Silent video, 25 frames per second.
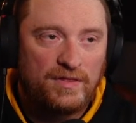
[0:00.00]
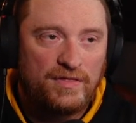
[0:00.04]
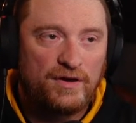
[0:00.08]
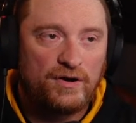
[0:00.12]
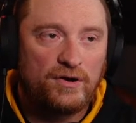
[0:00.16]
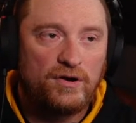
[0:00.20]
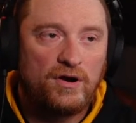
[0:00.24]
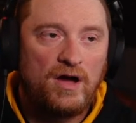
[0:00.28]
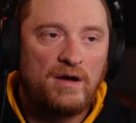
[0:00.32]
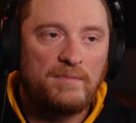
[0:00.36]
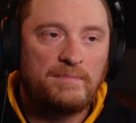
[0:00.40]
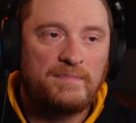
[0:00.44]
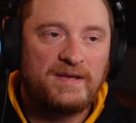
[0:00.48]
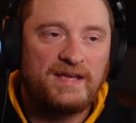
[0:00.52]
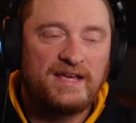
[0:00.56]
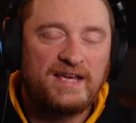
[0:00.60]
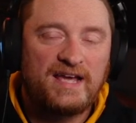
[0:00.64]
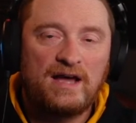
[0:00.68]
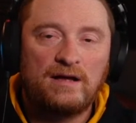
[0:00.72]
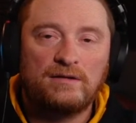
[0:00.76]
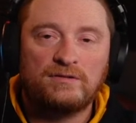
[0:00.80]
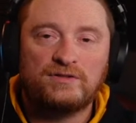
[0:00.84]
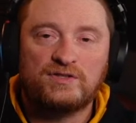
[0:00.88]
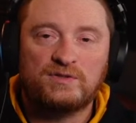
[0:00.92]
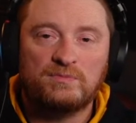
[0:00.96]
not being
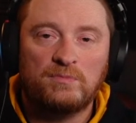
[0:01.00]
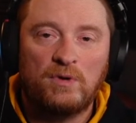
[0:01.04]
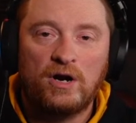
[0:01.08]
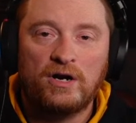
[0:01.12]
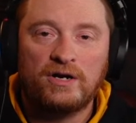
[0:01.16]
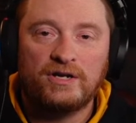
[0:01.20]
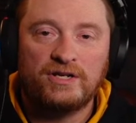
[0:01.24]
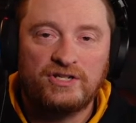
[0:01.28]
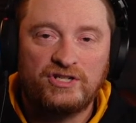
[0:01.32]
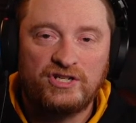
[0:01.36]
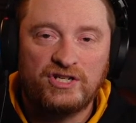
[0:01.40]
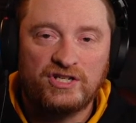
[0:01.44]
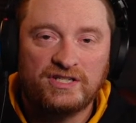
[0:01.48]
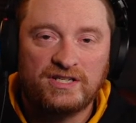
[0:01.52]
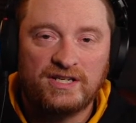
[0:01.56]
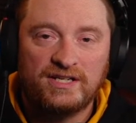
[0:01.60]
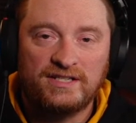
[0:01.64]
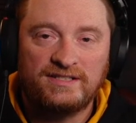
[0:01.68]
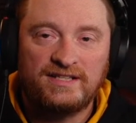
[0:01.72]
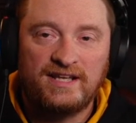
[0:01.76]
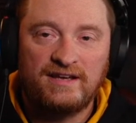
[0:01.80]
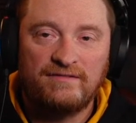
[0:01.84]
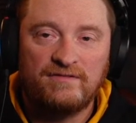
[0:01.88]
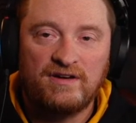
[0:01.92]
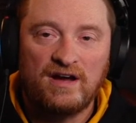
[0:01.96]
outsmarted just because
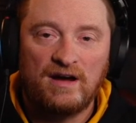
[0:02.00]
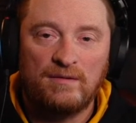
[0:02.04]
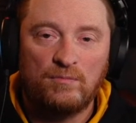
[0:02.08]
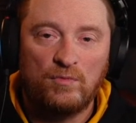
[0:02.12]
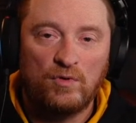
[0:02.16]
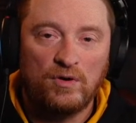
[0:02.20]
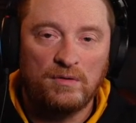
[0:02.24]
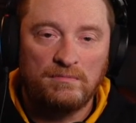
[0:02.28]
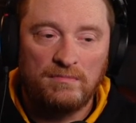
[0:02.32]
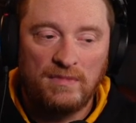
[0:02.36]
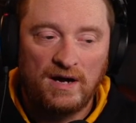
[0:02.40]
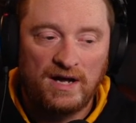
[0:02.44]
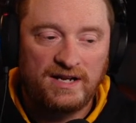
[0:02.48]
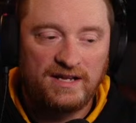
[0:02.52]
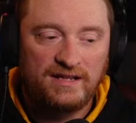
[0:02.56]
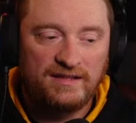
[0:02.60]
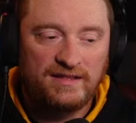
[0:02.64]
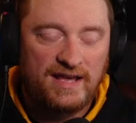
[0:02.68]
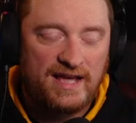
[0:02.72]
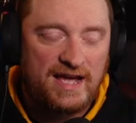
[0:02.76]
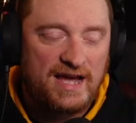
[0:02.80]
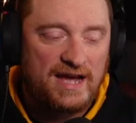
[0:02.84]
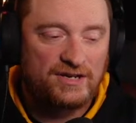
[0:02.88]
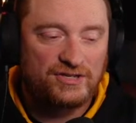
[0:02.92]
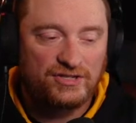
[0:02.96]
they've got more money.
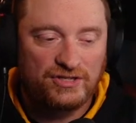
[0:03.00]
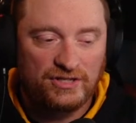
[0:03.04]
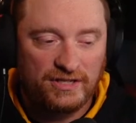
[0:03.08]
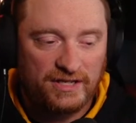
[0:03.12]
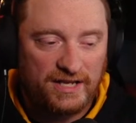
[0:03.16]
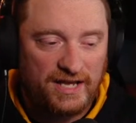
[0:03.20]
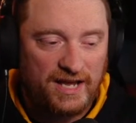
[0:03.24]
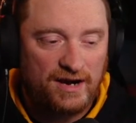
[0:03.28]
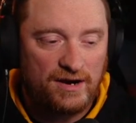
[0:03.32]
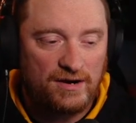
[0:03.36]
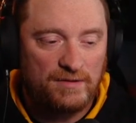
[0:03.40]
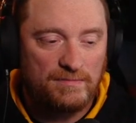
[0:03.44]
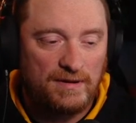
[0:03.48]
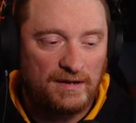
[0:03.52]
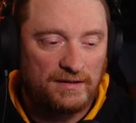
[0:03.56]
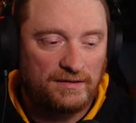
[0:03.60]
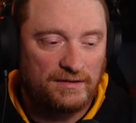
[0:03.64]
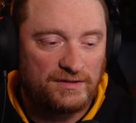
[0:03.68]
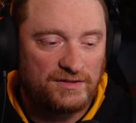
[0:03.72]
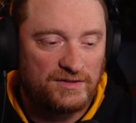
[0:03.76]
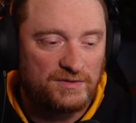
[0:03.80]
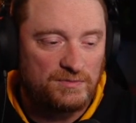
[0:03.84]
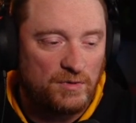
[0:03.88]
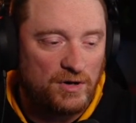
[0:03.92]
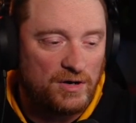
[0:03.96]
They actually care about the
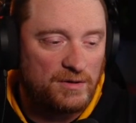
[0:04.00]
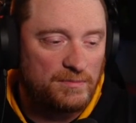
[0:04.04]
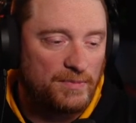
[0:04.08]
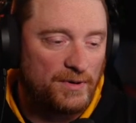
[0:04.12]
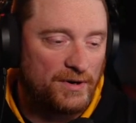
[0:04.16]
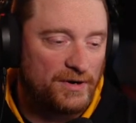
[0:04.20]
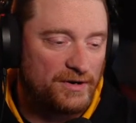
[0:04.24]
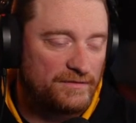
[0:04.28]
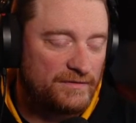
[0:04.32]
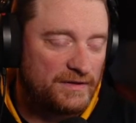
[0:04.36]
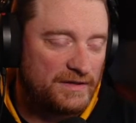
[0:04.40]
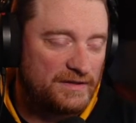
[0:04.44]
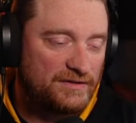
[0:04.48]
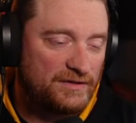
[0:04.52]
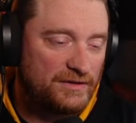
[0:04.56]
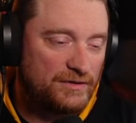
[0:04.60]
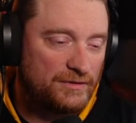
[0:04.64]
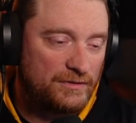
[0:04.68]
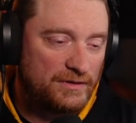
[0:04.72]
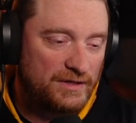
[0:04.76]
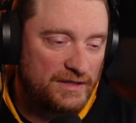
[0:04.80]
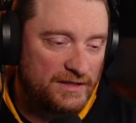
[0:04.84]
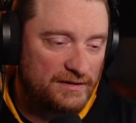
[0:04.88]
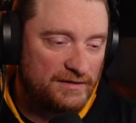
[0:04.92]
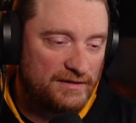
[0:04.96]
smart part of it too.
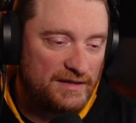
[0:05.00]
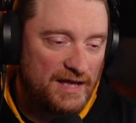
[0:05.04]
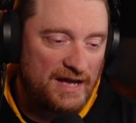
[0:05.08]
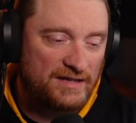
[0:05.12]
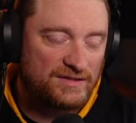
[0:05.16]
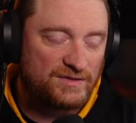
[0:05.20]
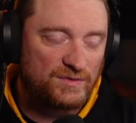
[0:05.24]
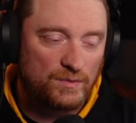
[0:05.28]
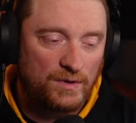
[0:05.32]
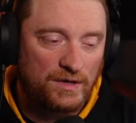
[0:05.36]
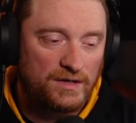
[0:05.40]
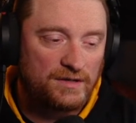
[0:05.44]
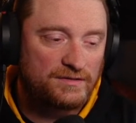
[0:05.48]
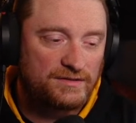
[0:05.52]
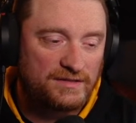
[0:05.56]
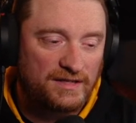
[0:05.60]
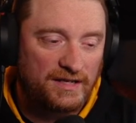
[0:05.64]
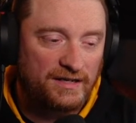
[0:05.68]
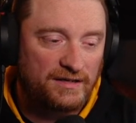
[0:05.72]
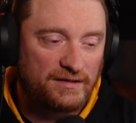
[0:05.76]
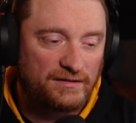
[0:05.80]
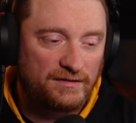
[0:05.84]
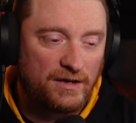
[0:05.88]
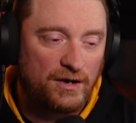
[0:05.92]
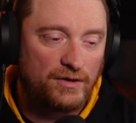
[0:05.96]
And that's where it's
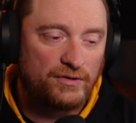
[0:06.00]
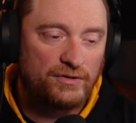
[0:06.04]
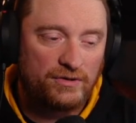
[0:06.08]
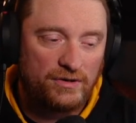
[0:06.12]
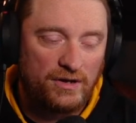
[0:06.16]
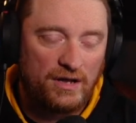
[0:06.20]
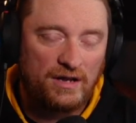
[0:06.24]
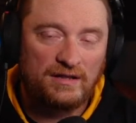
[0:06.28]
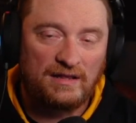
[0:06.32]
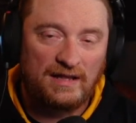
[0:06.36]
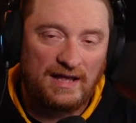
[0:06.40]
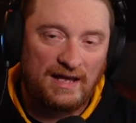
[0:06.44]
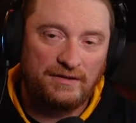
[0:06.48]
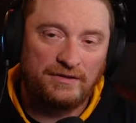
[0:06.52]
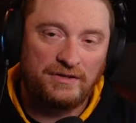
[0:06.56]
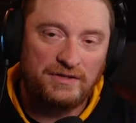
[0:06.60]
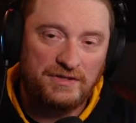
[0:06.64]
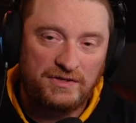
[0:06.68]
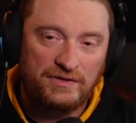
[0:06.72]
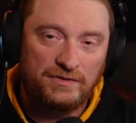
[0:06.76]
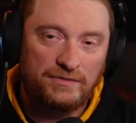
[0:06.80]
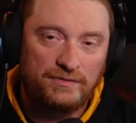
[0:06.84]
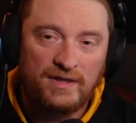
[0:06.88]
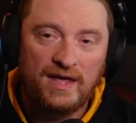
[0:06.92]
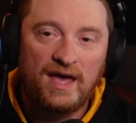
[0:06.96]
like, no, you're not allowed to
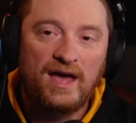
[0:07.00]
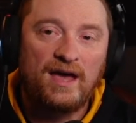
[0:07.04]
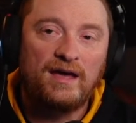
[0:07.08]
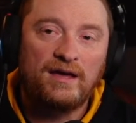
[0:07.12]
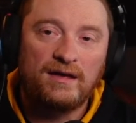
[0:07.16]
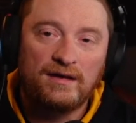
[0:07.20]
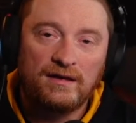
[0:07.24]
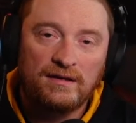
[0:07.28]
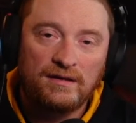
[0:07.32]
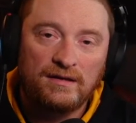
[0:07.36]
do that.